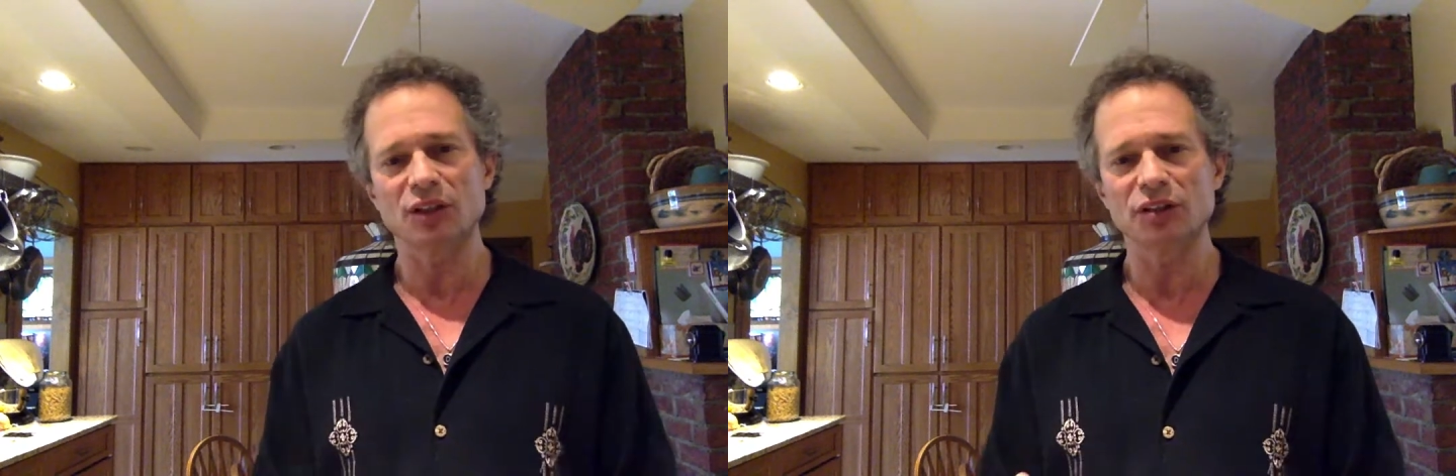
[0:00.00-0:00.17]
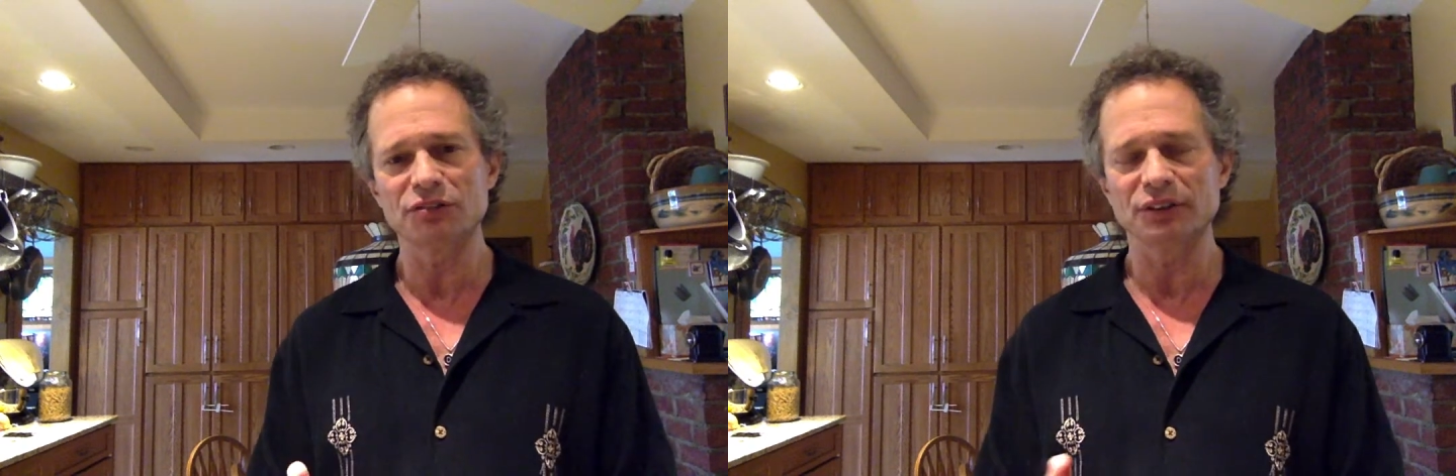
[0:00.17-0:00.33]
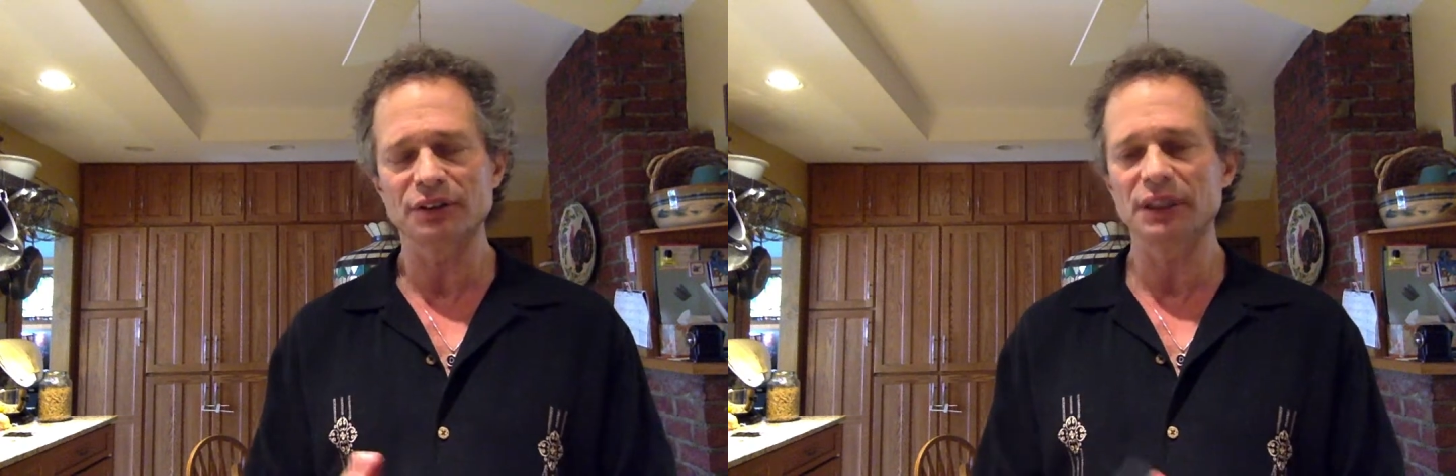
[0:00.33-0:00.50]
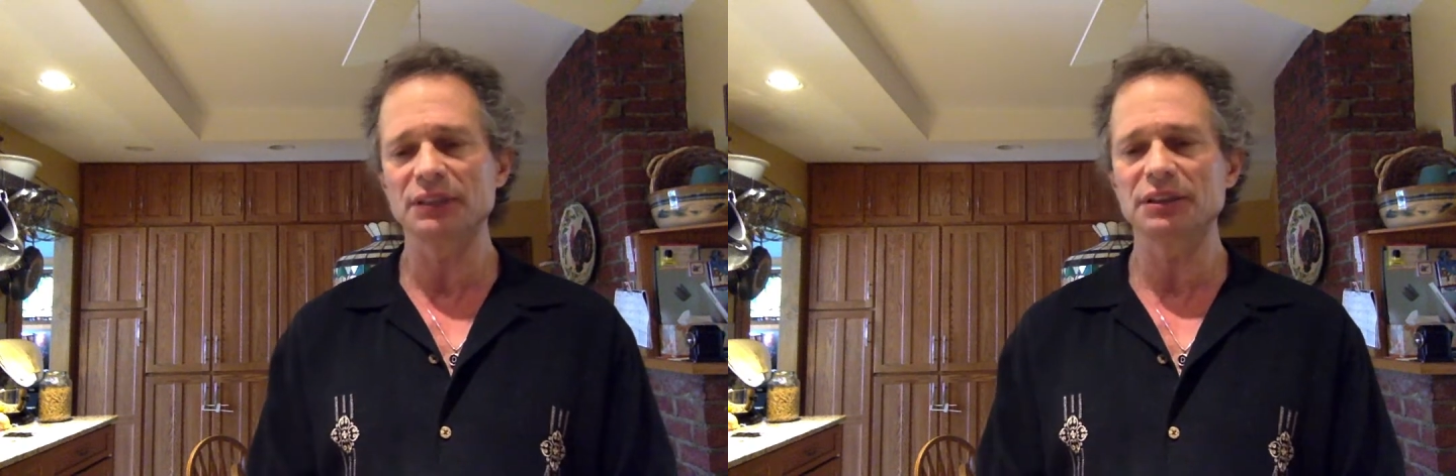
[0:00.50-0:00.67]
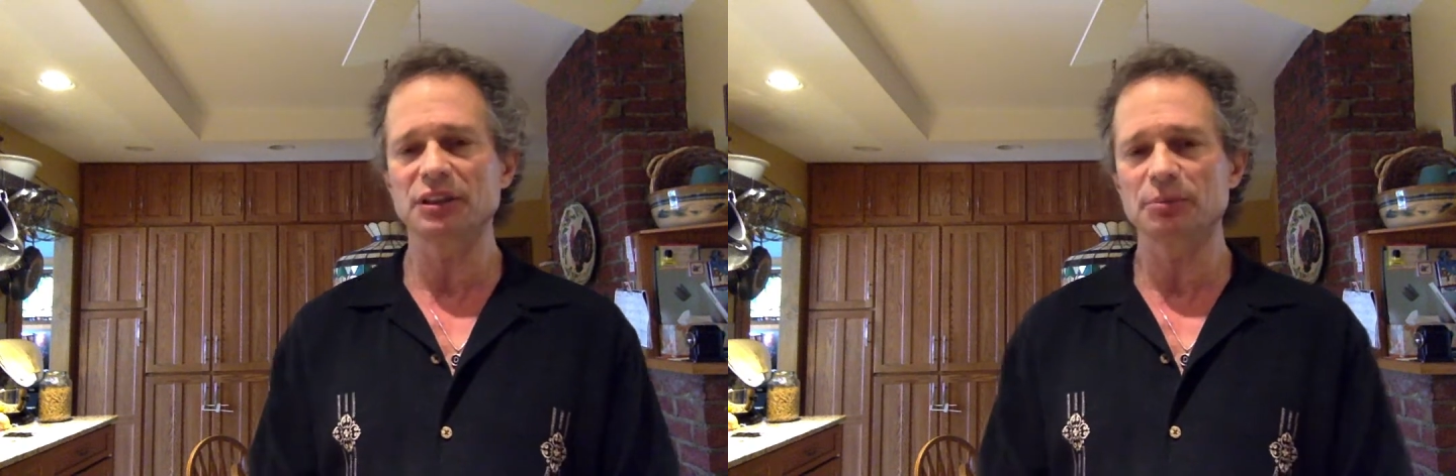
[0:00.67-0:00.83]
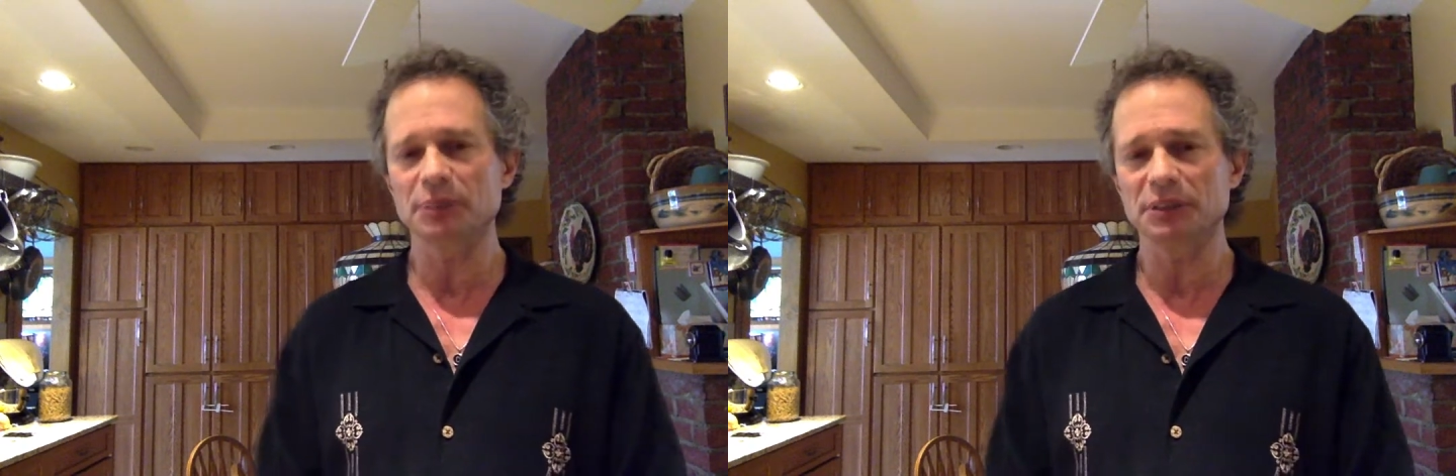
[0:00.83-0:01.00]
over into
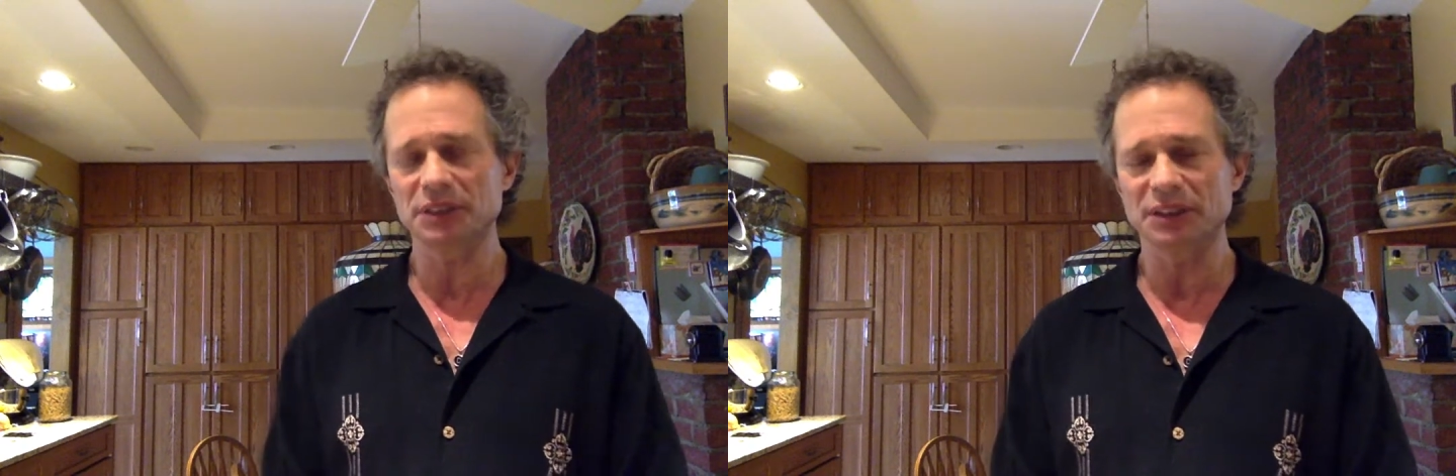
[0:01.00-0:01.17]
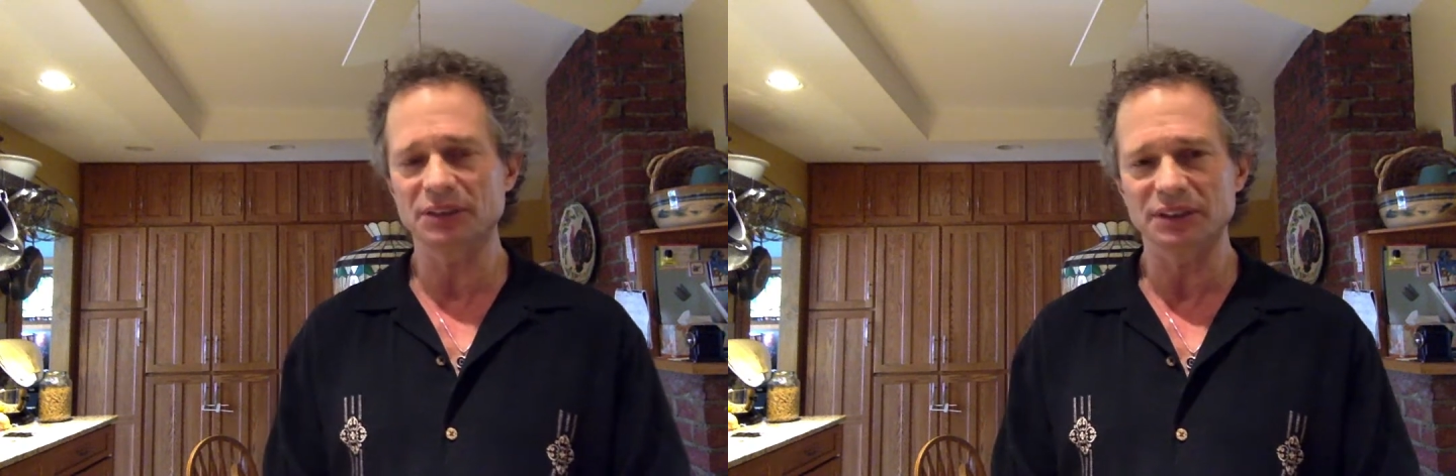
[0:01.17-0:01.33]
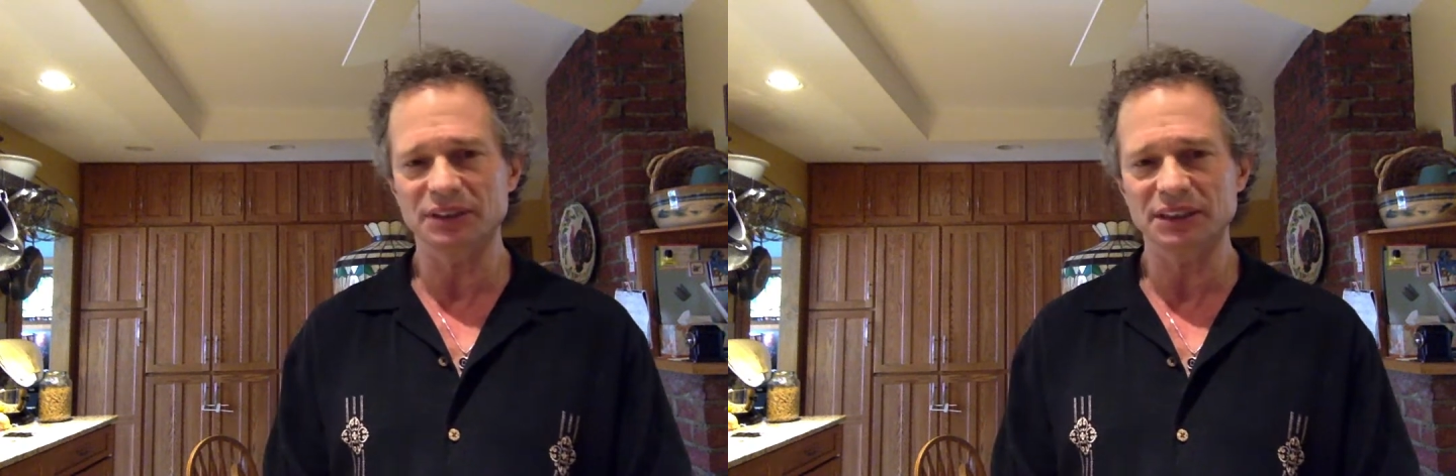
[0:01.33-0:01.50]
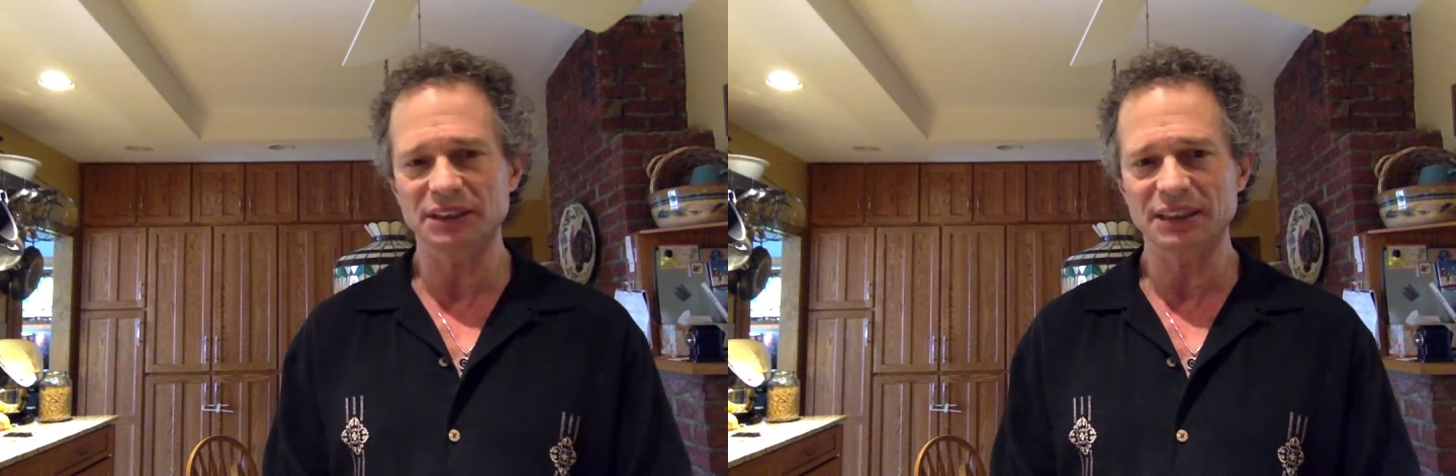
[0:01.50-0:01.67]
the personas